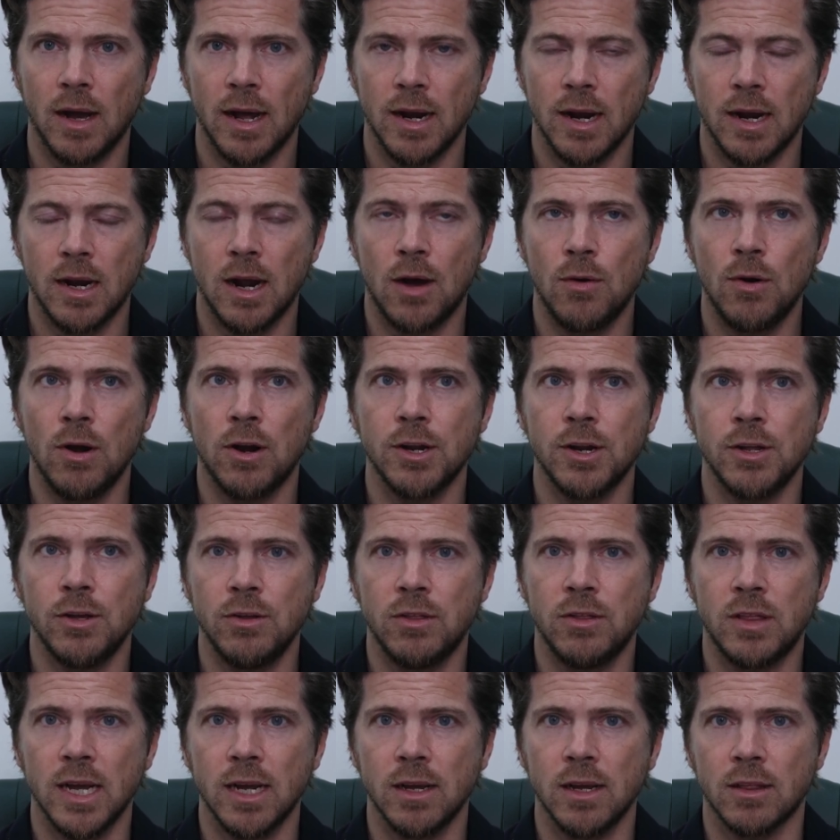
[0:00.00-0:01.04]
and I know a lot of you
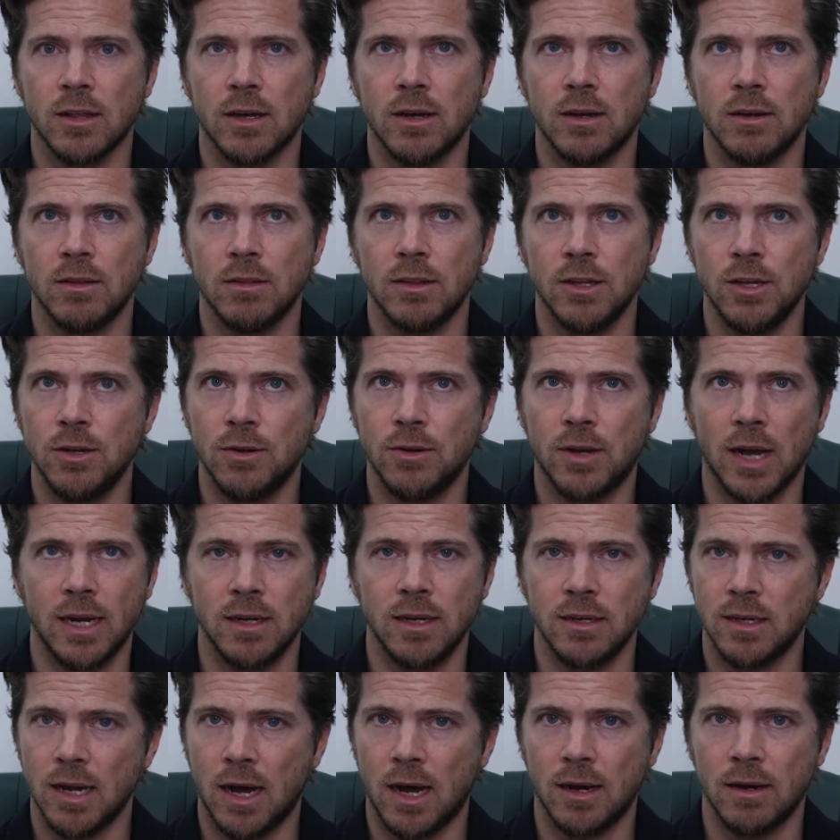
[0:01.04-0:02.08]
think that the
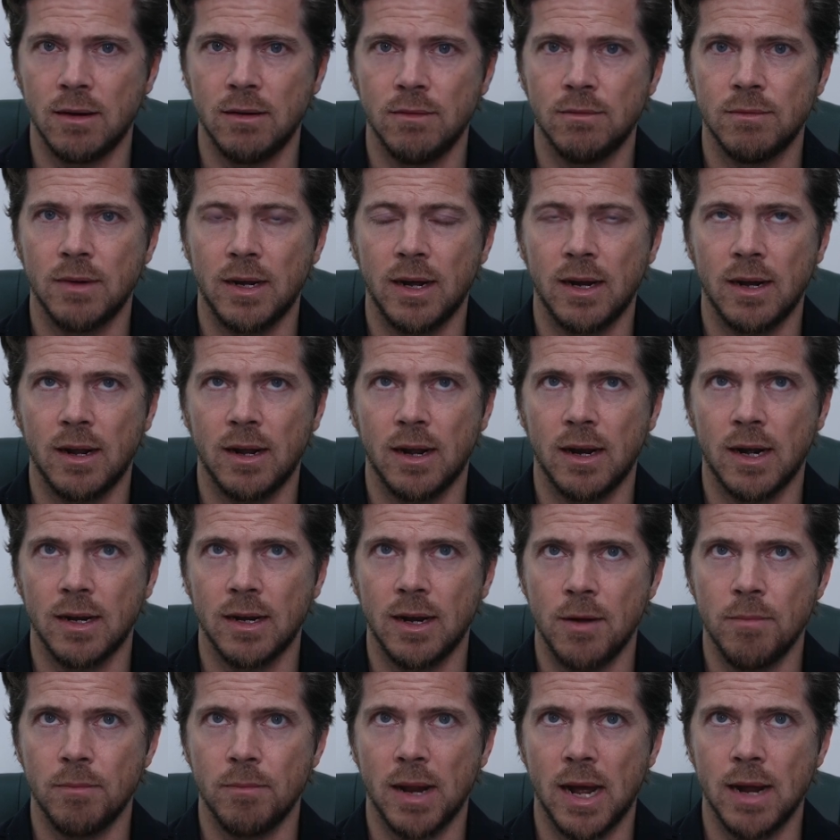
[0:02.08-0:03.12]
UK's done, and I
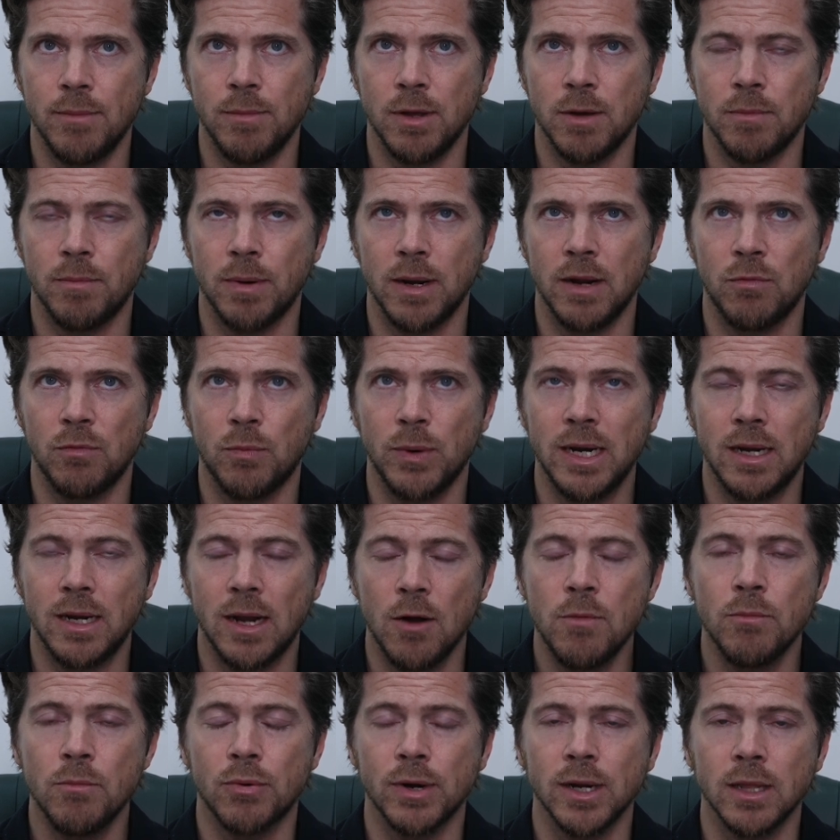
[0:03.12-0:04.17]
don't blame you, but if we
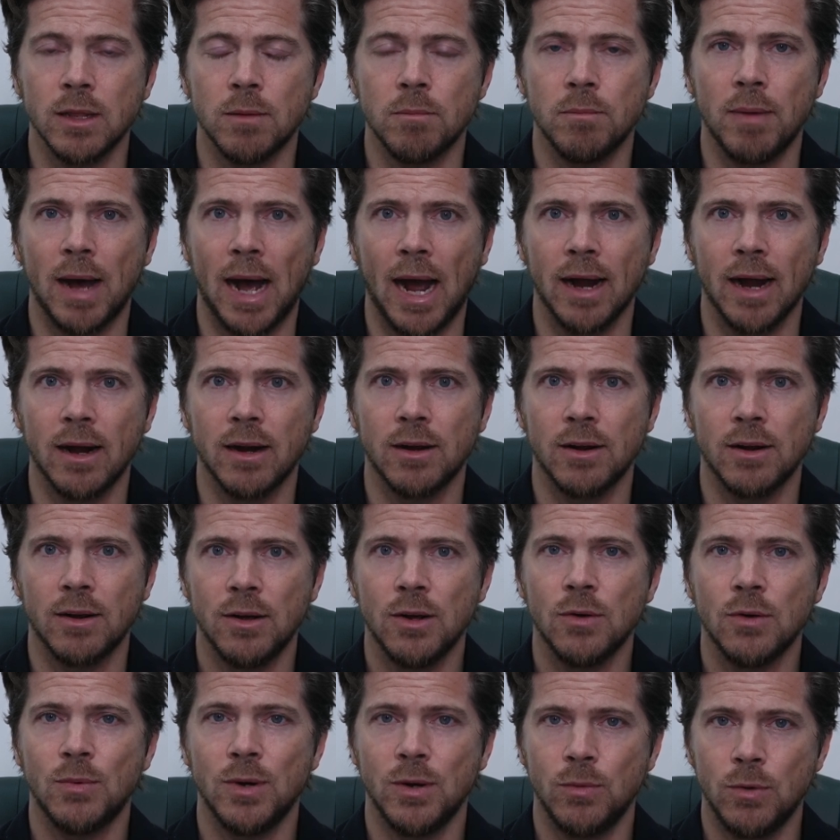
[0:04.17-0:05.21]
don't bring them back,
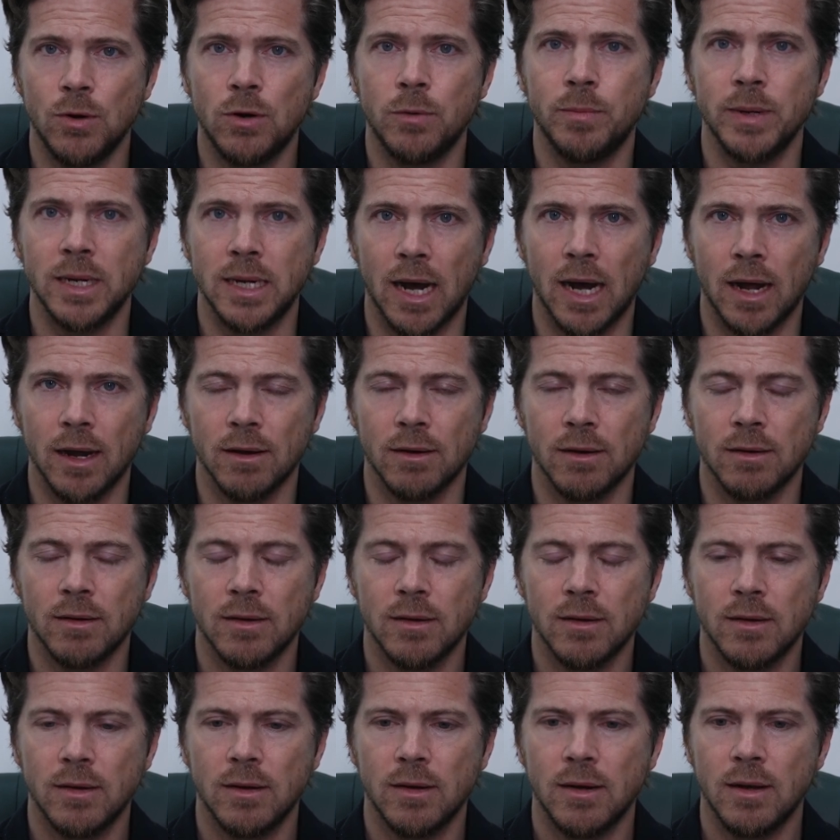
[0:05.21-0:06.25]
we will be done.
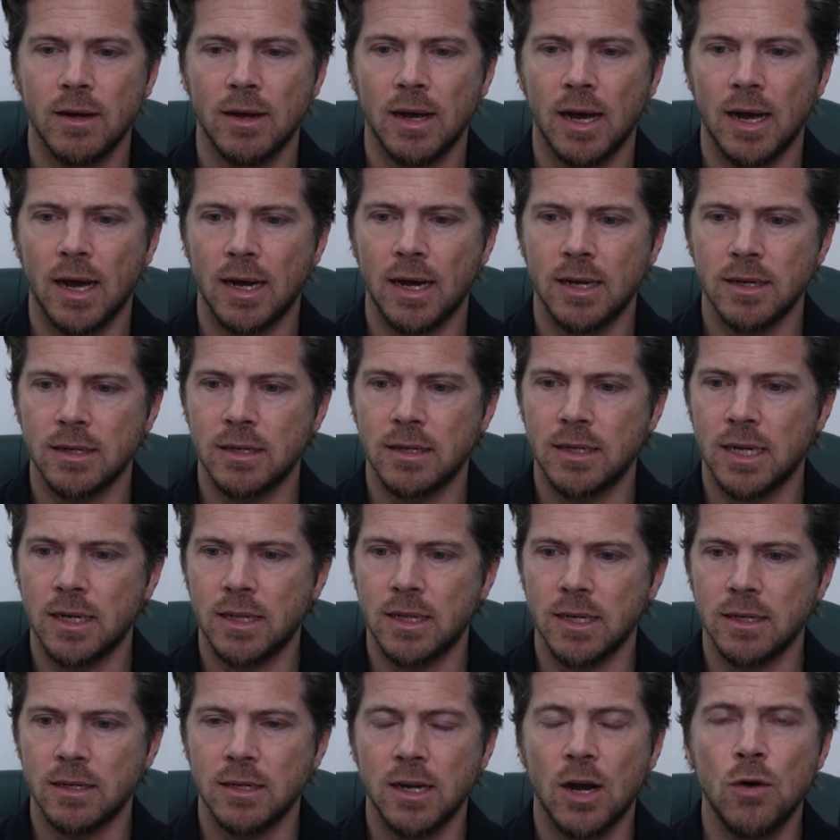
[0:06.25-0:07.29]
As I said,
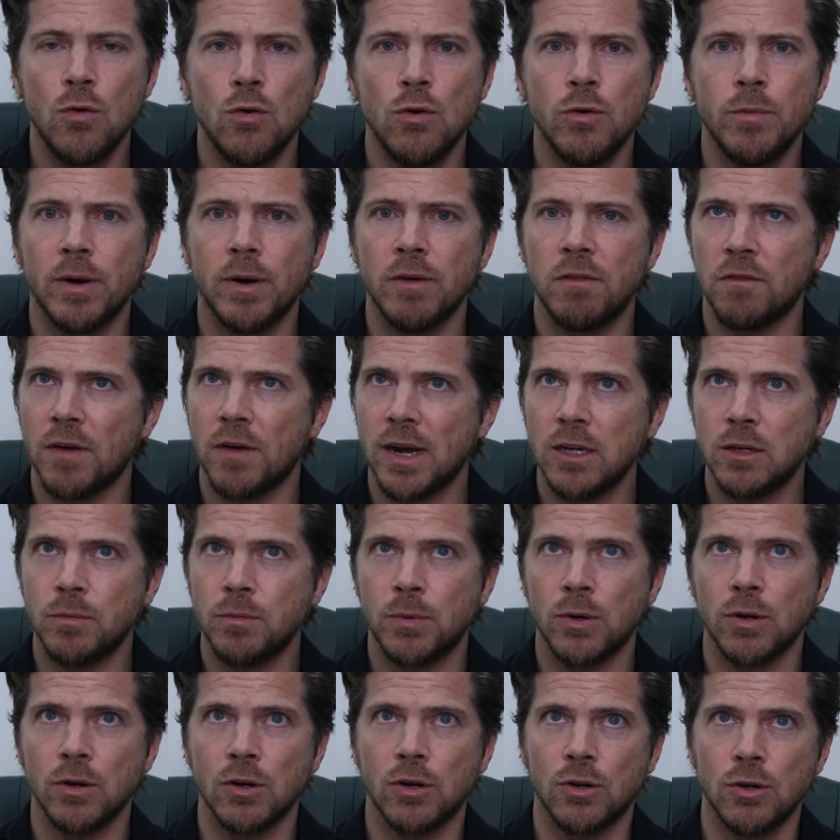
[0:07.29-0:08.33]
there's no Uber,
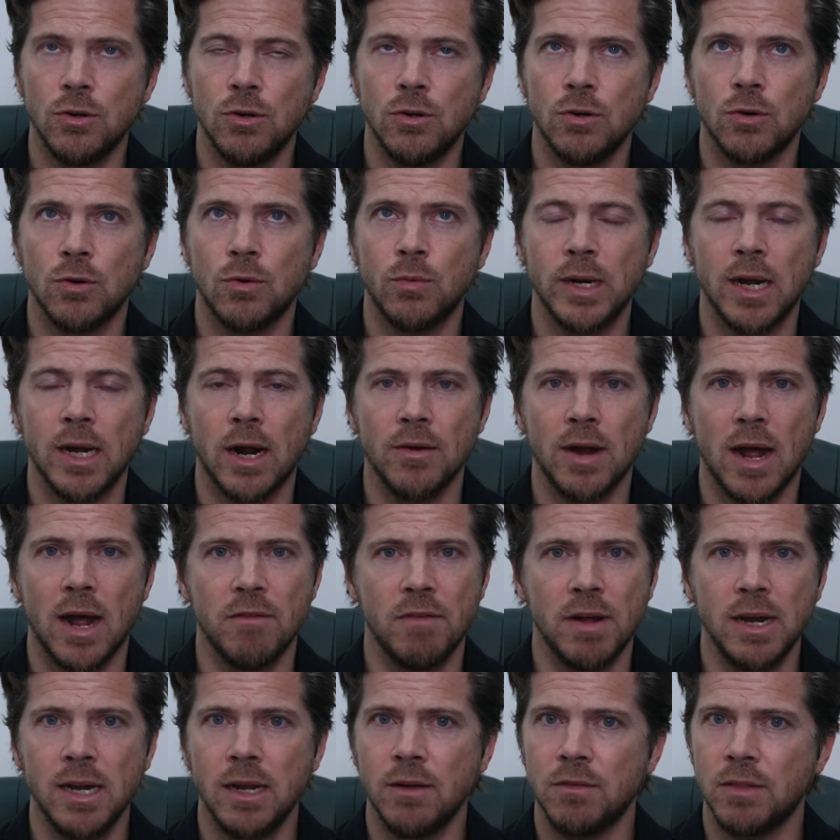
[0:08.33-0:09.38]
Facebook, Google. We don't
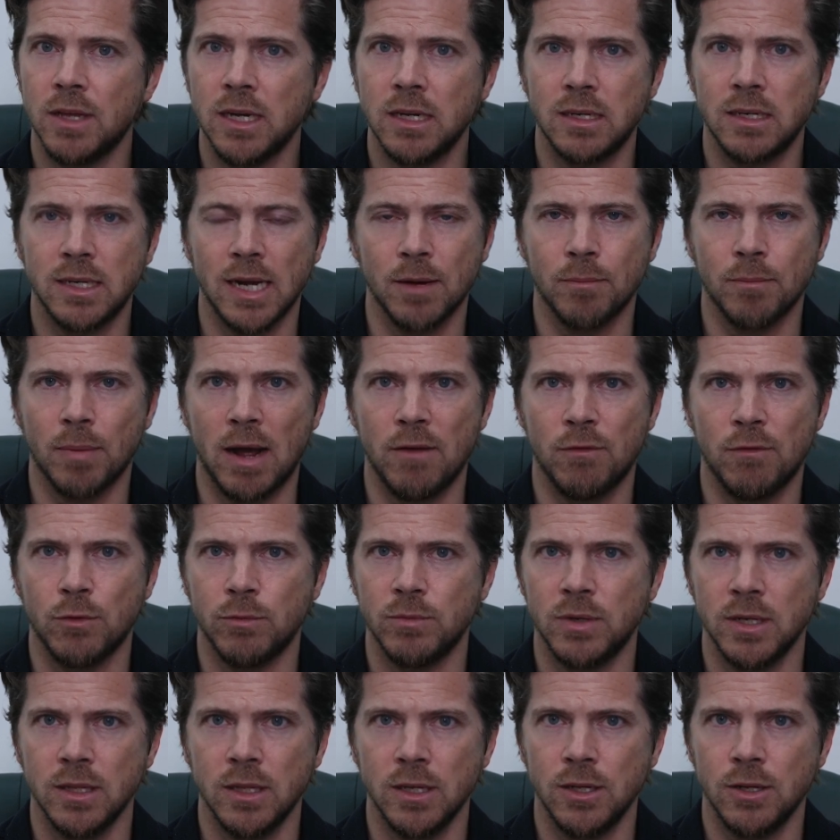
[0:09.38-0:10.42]
have any of these tech
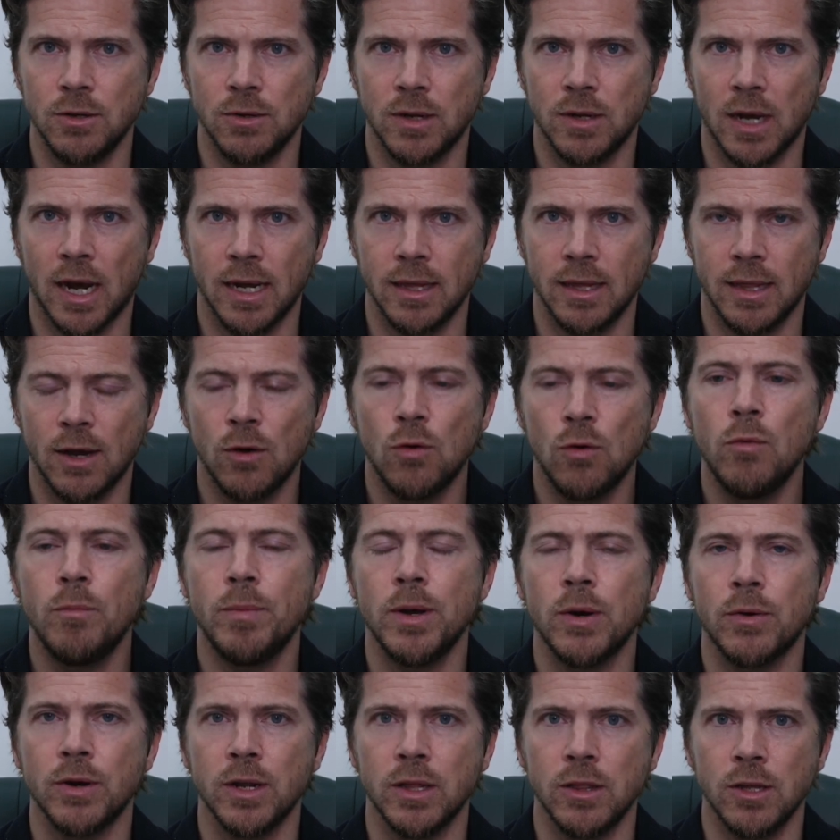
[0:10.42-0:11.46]
platforms in the UK. They're all
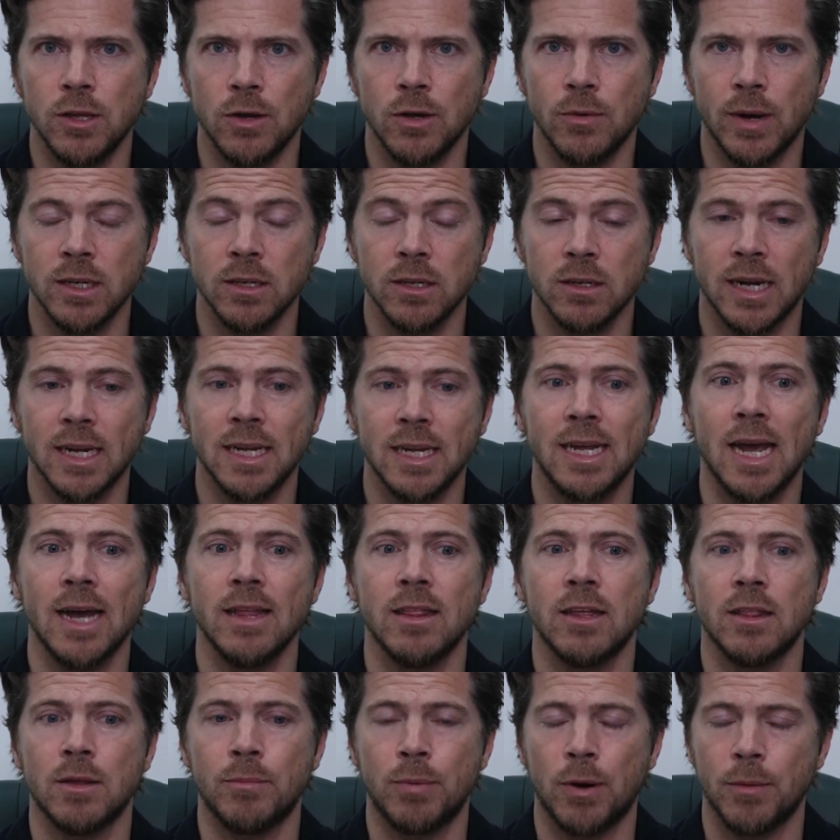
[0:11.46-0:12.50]
built in the US. And I get
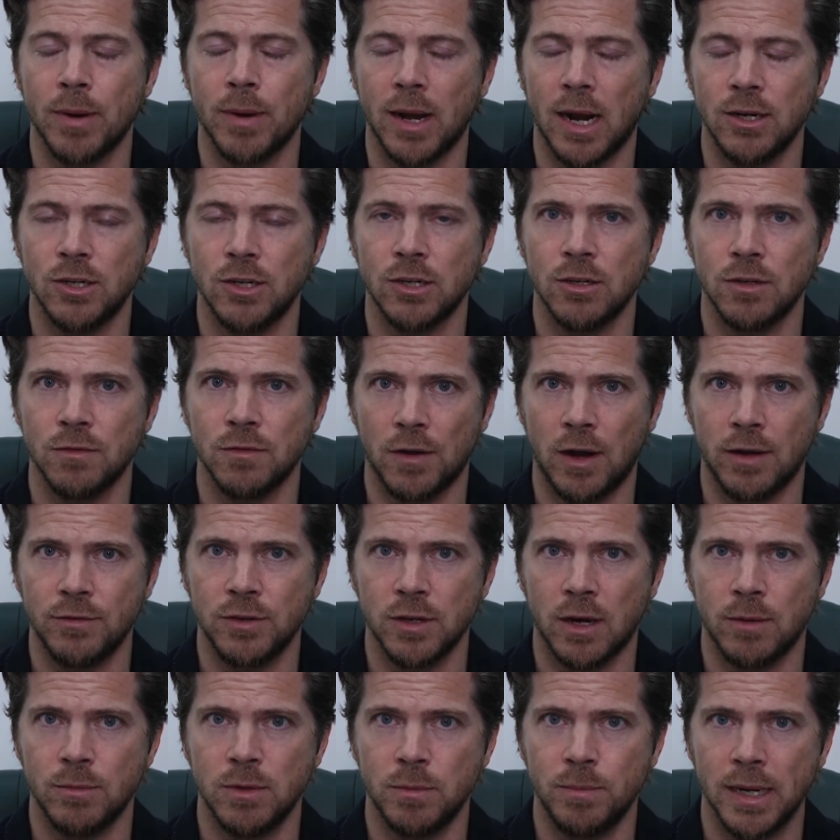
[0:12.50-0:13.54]
that the population's 5
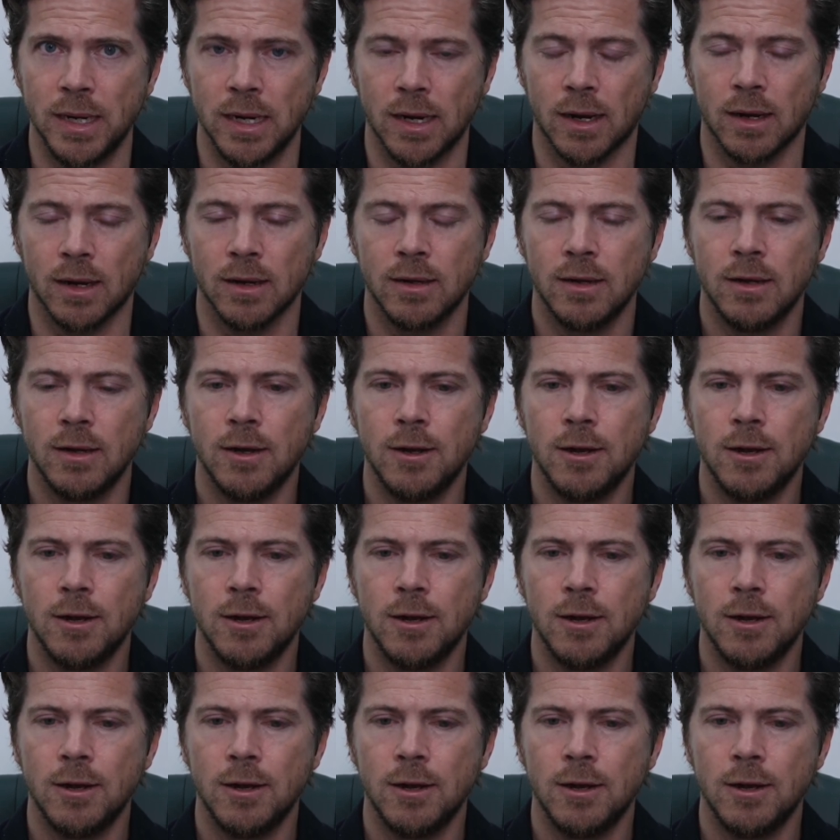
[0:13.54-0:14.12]
times bigger.